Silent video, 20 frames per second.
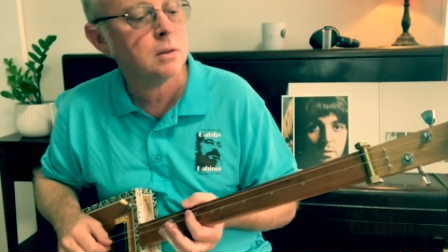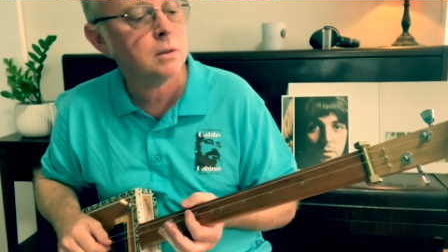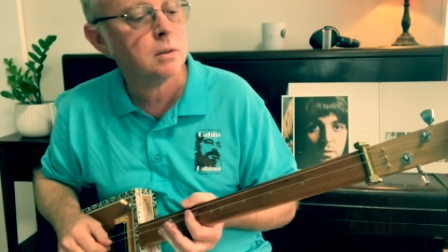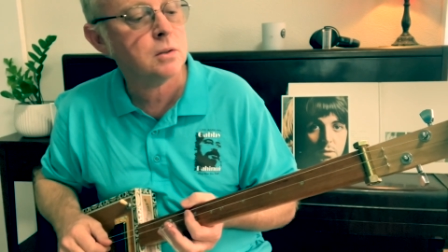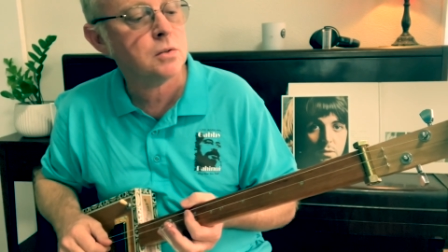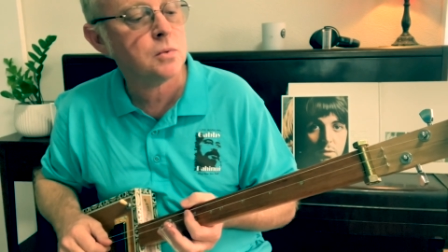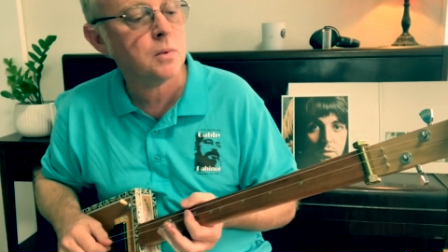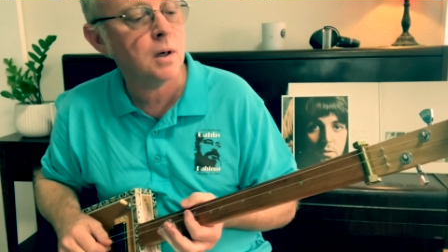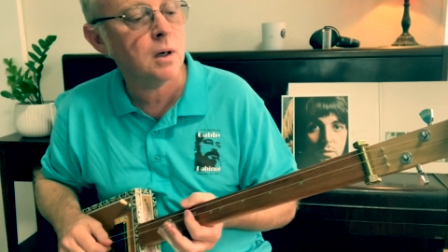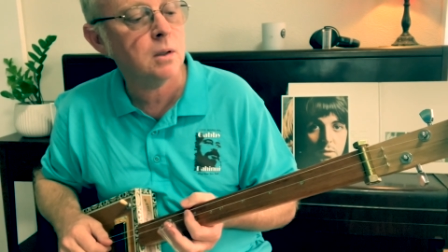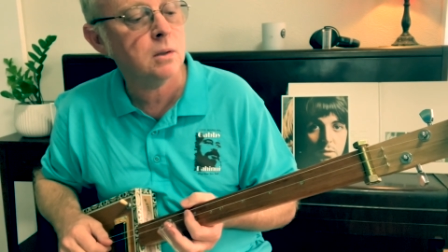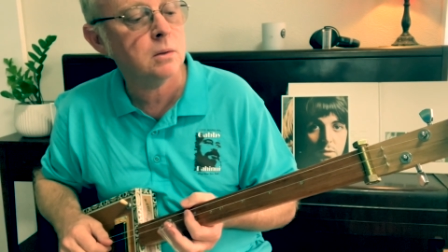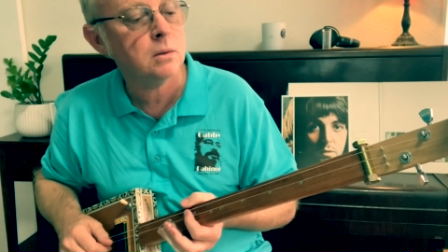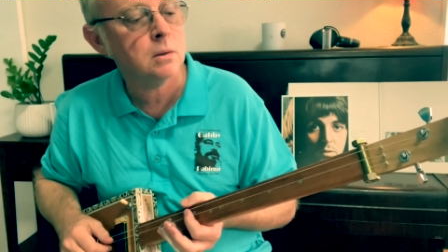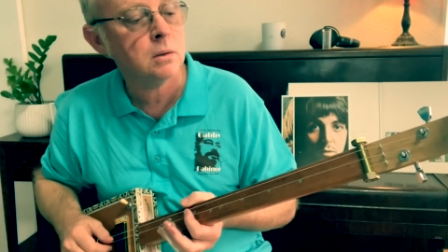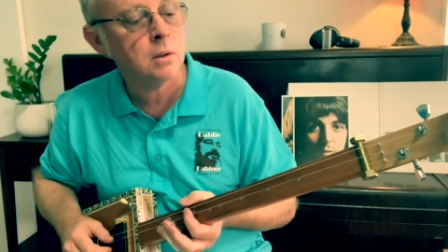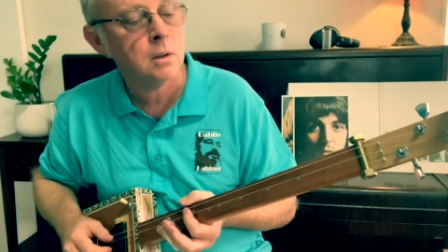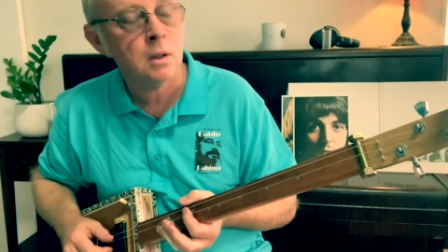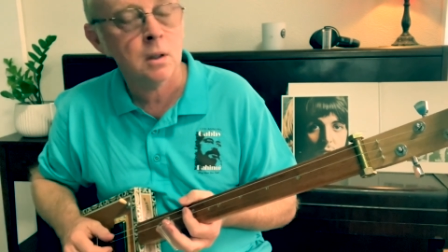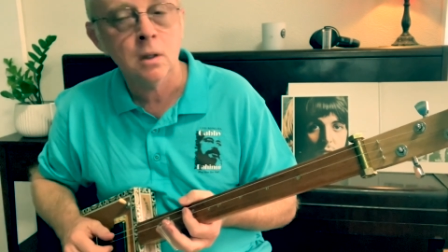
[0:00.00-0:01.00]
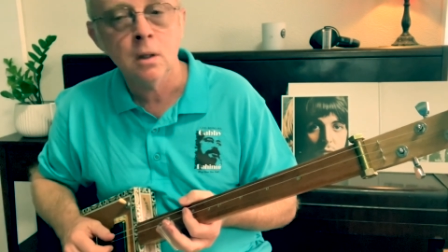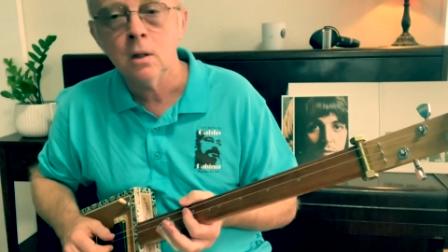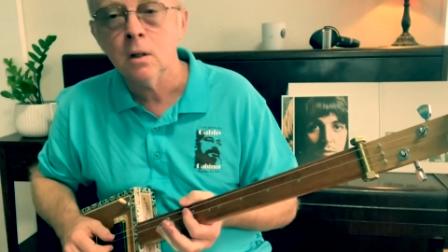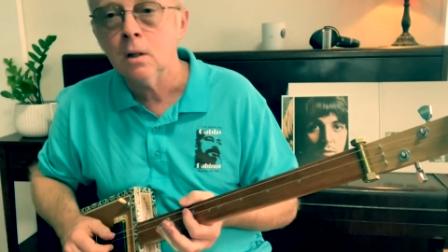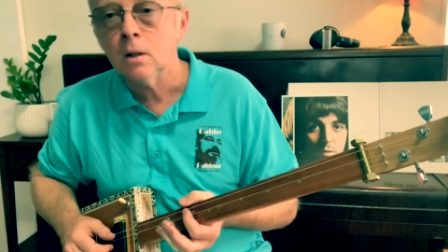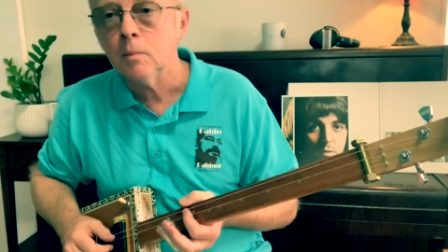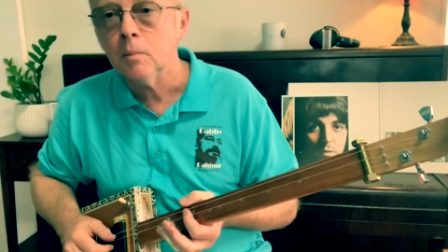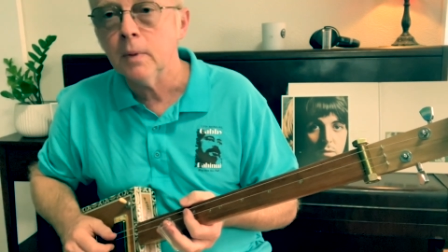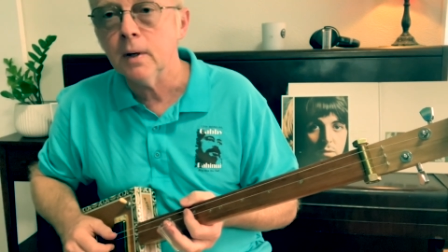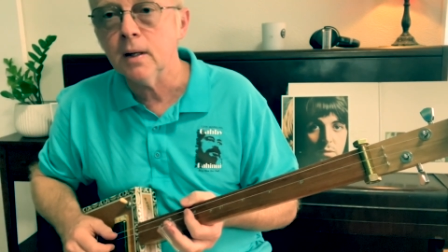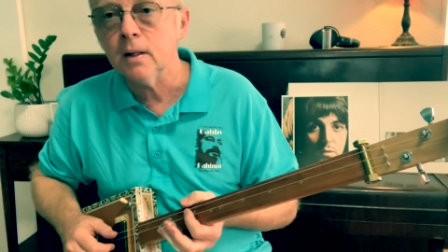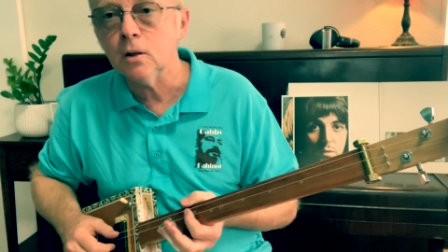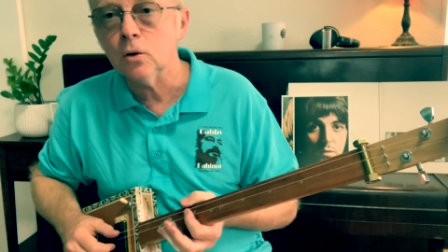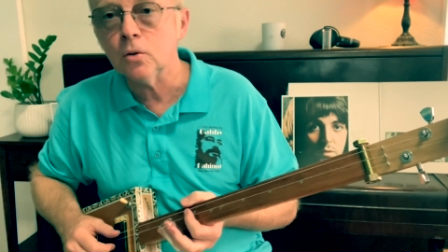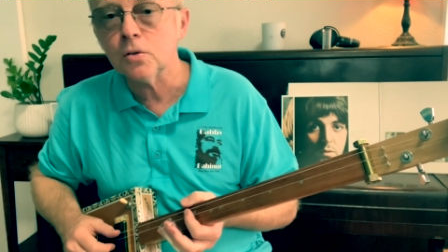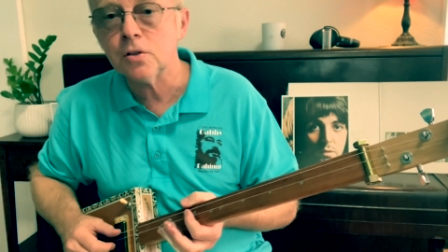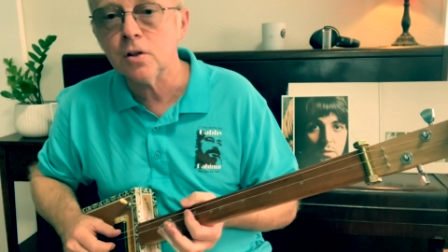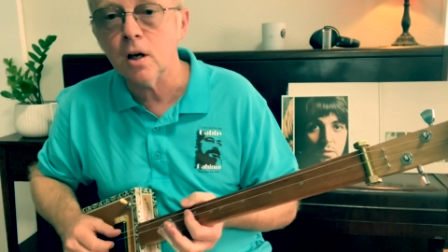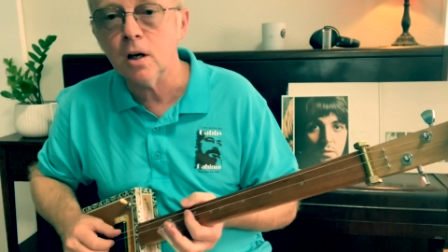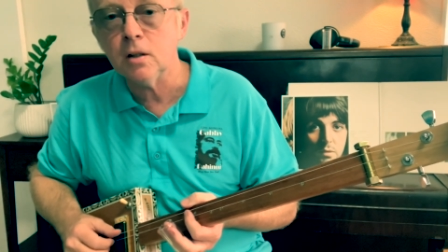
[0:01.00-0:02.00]
as well. But it
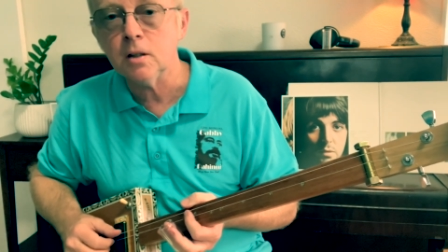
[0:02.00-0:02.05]
also